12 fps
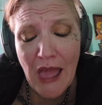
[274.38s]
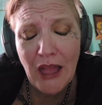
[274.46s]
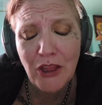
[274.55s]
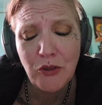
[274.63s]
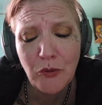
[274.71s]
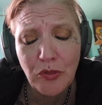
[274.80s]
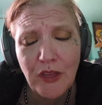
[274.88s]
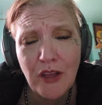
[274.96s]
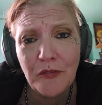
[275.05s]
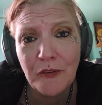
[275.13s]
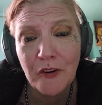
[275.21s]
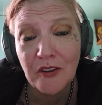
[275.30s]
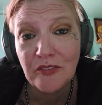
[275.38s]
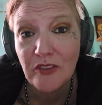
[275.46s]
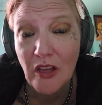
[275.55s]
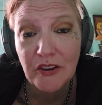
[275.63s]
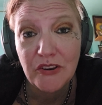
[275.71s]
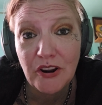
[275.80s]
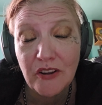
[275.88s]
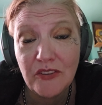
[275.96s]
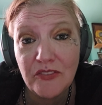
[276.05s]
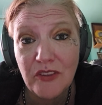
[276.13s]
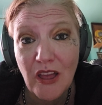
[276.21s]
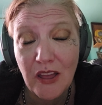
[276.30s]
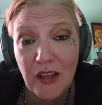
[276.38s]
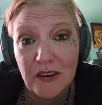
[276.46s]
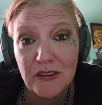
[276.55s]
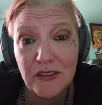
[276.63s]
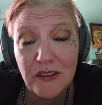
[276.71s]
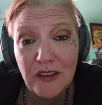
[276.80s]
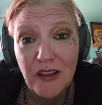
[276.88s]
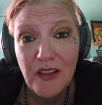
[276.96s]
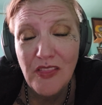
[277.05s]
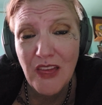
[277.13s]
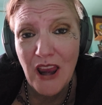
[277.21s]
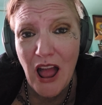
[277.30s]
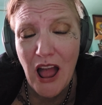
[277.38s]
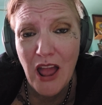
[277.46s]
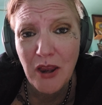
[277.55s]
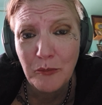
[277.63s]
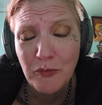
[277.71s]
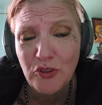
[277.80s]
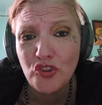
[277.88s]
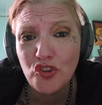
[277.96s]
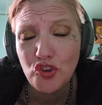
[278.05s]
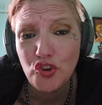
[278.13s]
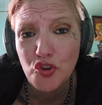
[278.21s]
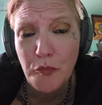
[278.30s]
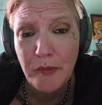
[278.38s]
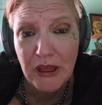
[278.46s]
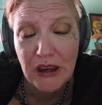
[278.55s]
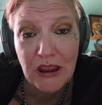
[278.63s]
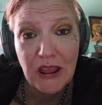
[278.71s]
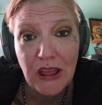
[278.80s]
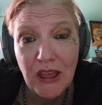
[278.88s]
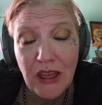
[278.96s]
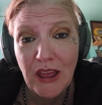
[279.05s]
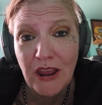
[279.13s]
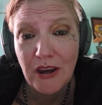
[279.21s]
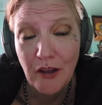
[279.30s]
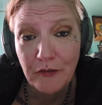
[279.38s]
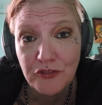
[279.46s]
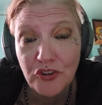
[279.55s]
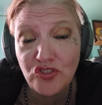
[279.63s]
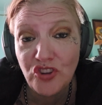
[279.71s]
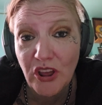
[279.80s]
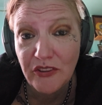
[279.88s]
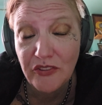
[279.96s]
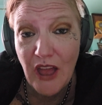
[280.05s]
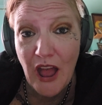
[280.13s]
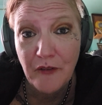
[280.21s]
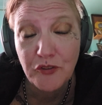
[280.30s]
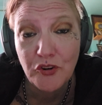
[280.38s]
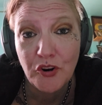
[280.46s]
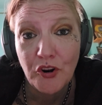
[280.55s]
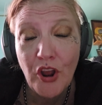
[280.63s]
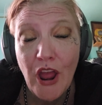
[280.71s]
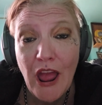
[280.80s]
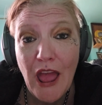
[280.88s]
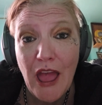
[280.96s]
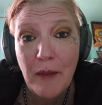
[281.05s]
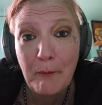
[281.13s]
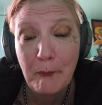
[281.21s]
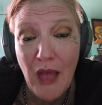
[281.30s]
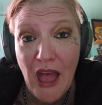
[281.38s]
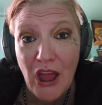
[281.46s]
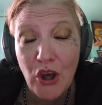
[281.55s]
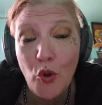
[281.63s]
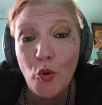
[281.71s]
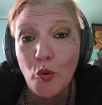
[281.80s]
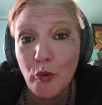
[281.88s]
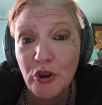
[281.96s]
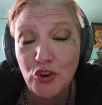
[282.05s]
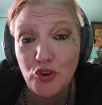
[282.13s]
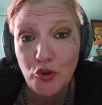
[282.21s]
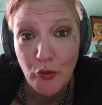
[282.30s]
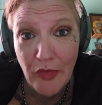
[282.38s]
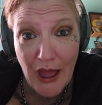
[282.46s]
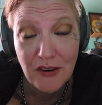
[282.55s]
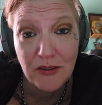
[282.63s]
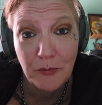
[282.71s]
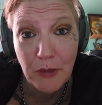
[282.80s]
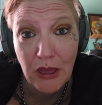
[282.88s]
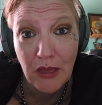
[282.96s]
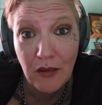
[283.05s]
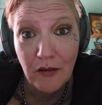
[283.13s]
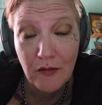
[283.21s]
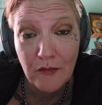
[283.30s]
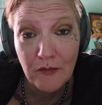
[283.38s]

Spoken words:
And you think for a solitary second that I'm stupid enough to chase after a man who would do that to me.